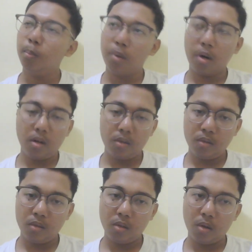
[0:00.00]

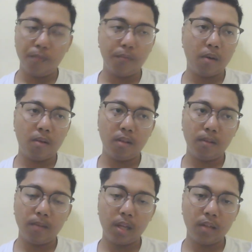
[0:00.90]
parts of
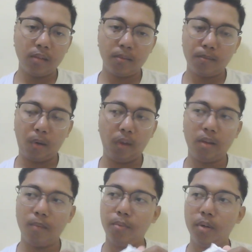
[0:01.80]
narrative text. For
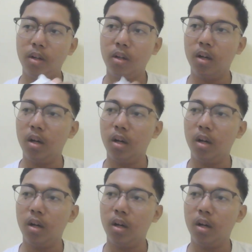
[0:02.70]
example,